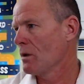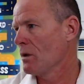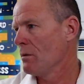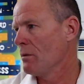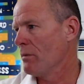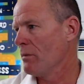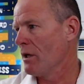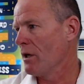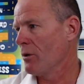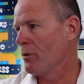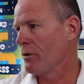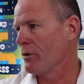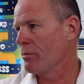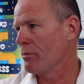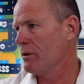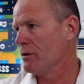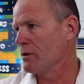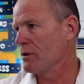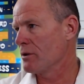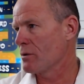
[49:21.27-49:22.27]
Bear with
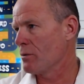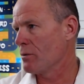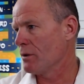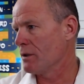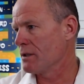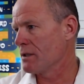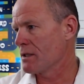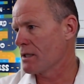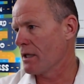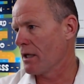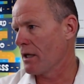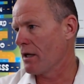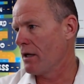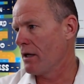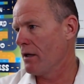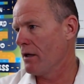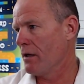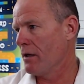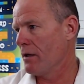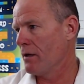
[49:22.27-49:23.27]
me just one sec
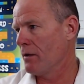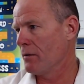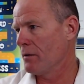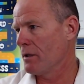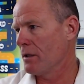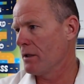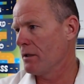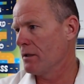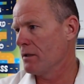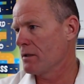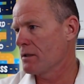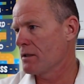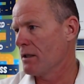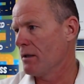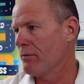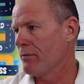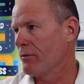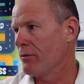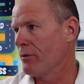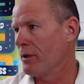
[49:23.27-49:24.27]
here and I'll get this
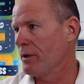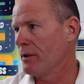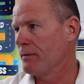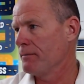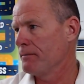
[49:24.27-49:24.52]
up for you.